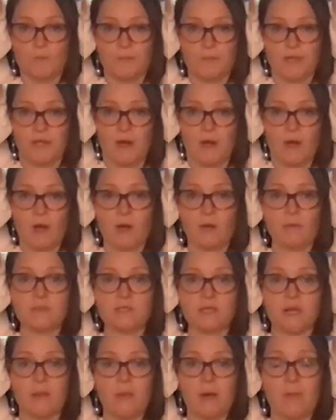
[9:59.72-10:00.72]
The
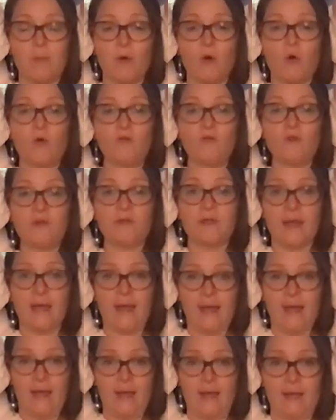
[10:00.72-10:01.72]
arms come up over the
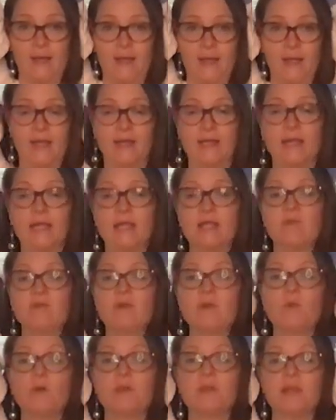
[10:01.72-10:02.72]
head, and
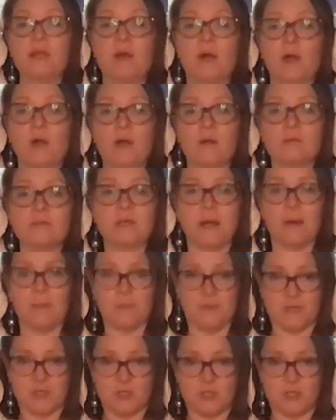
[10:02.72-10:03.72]
even with the arms up, the